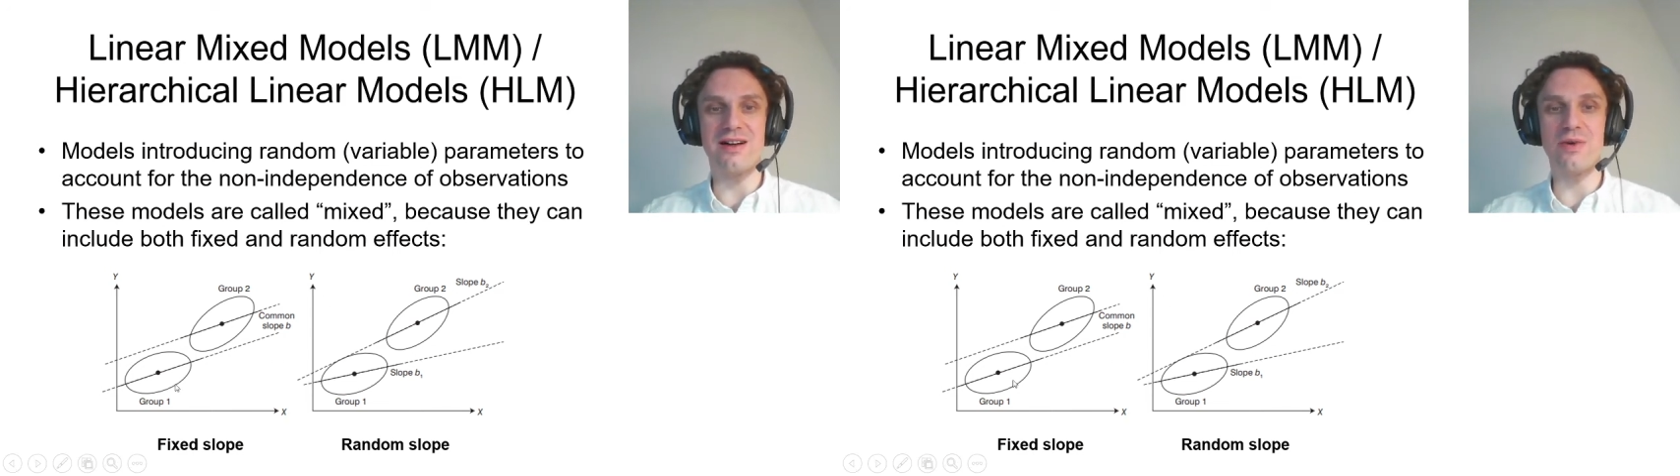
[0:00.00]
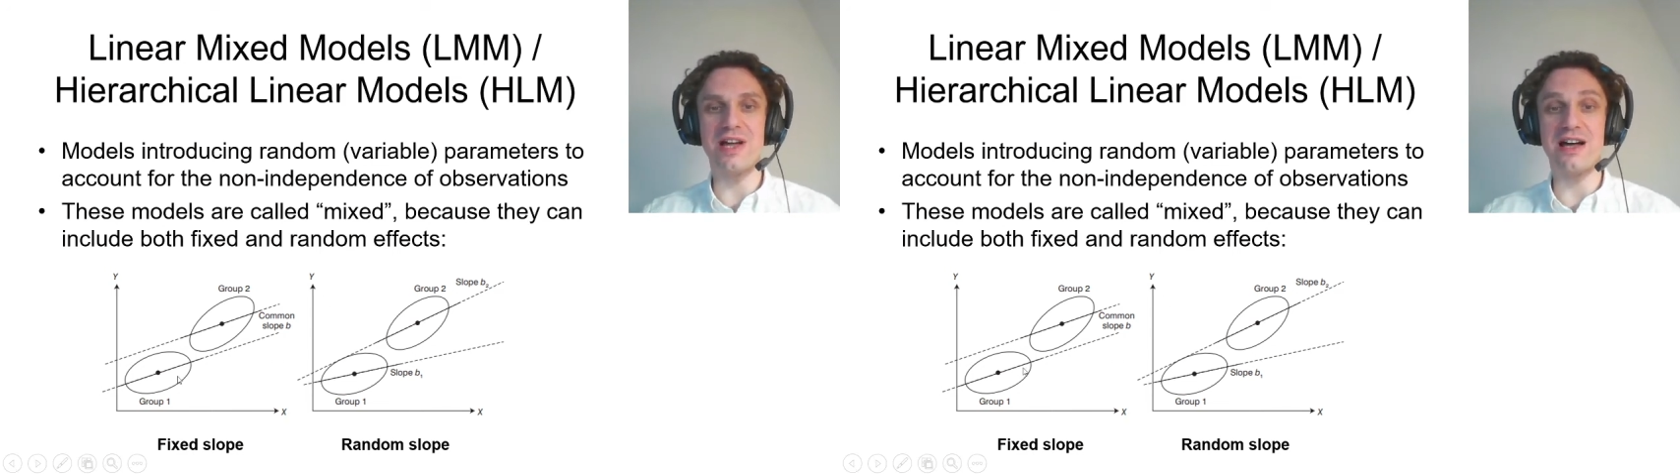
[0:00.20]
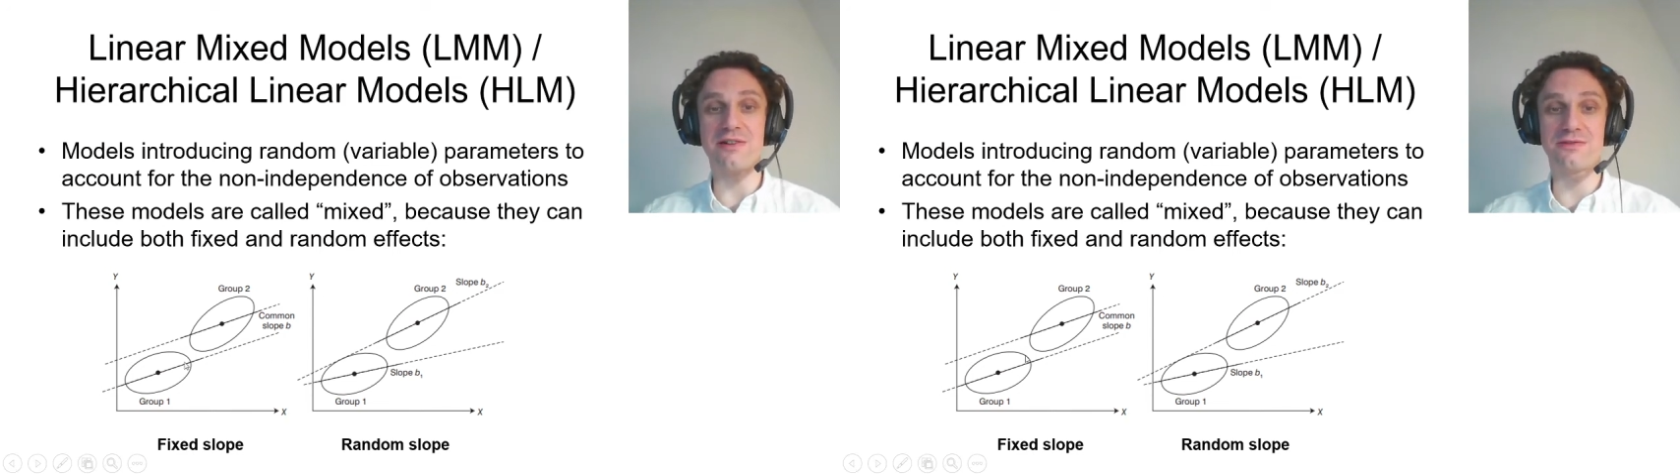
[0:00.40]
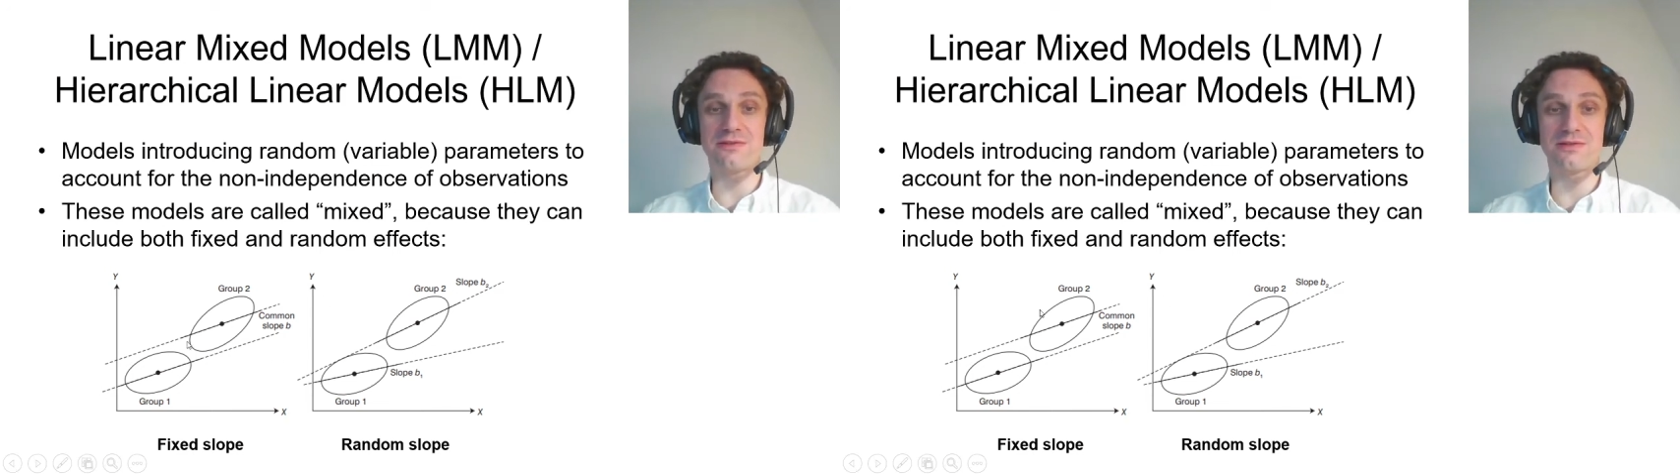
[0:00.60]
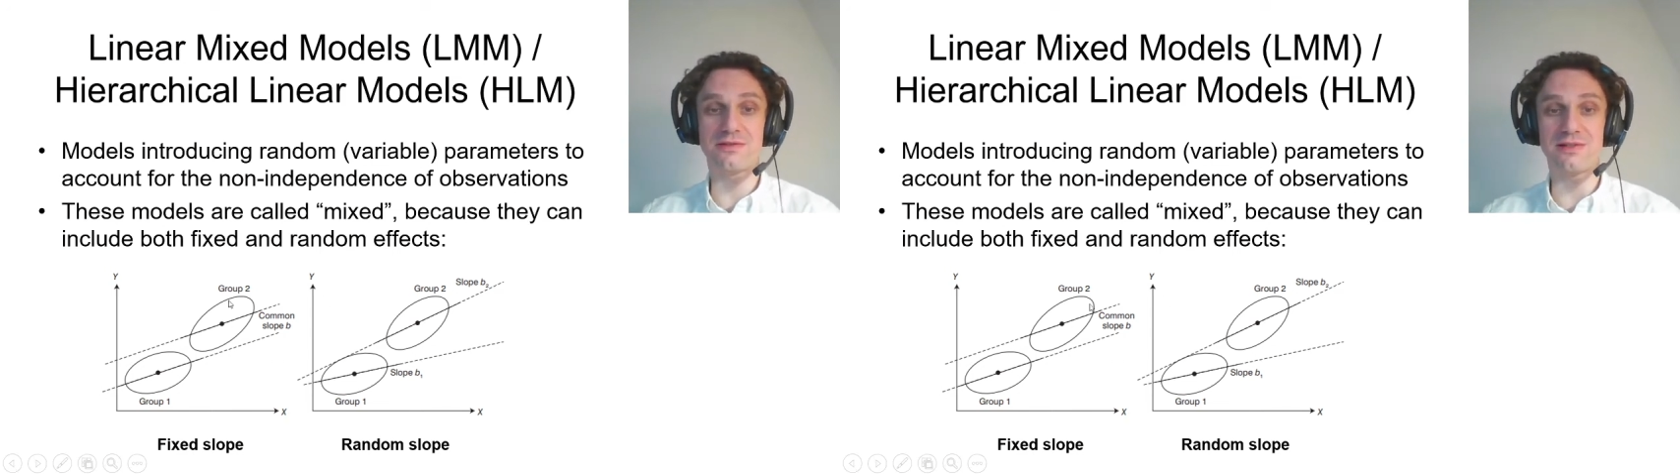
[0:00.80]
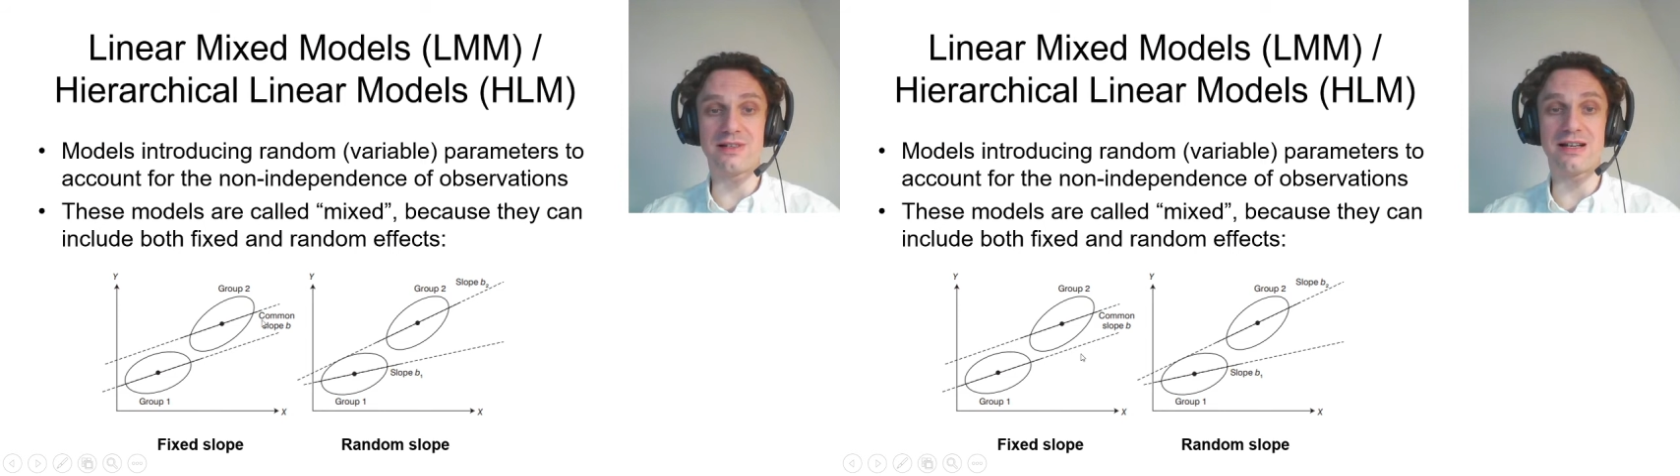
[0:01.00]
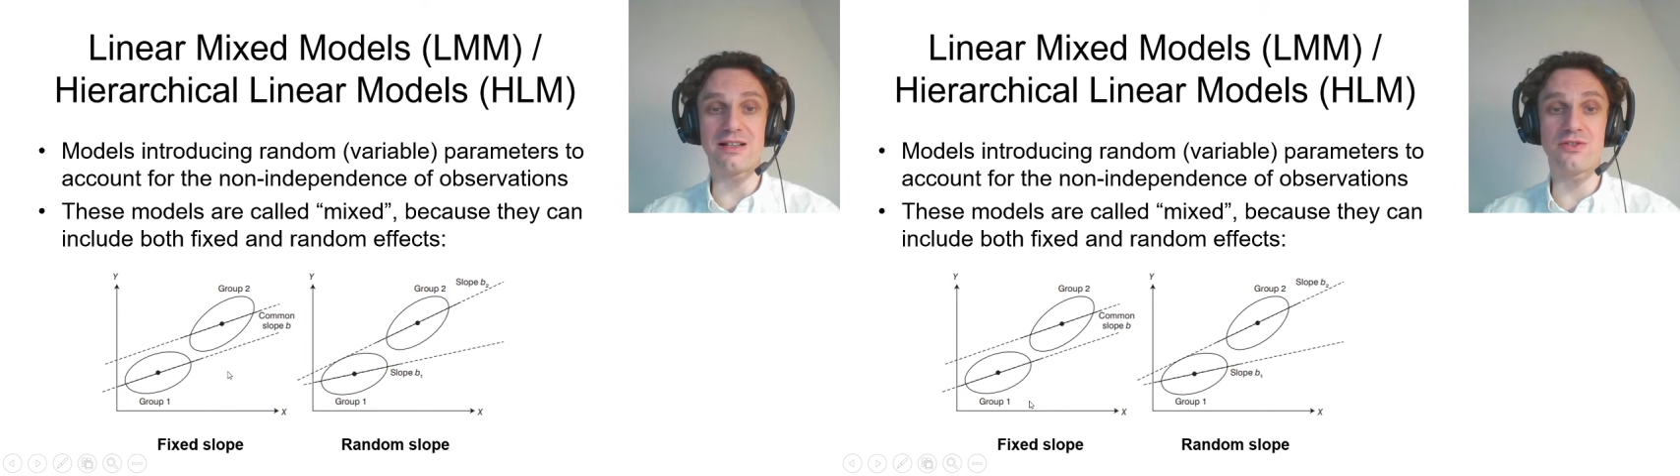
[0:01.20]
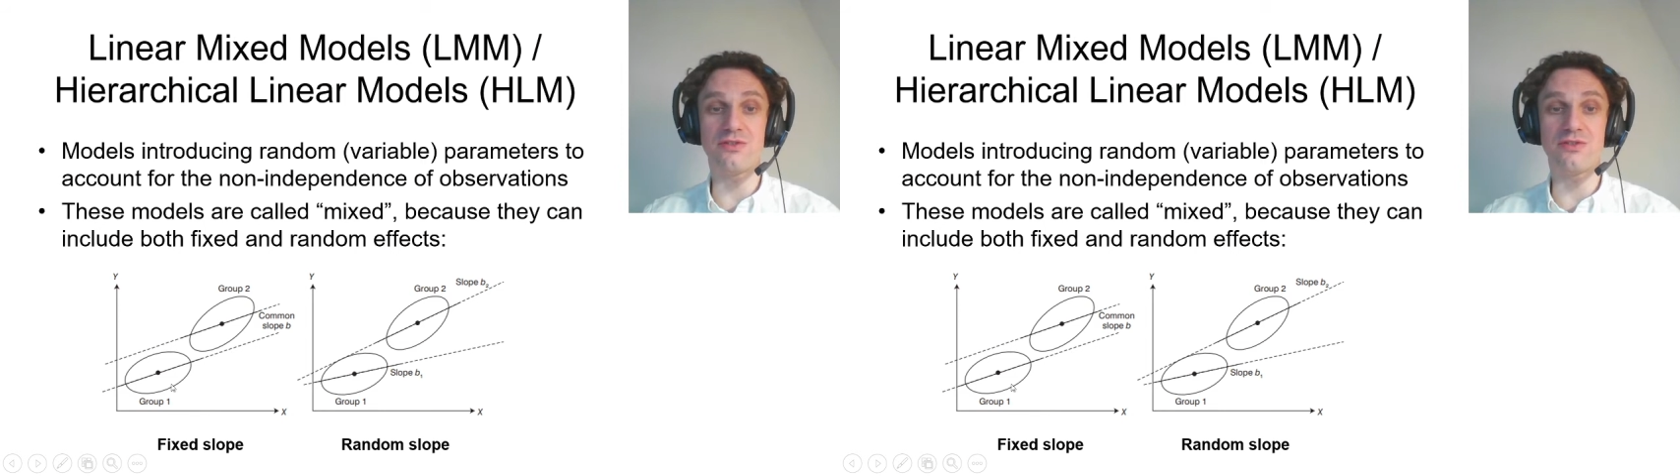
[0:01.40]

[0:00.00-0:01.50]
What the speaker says: we have two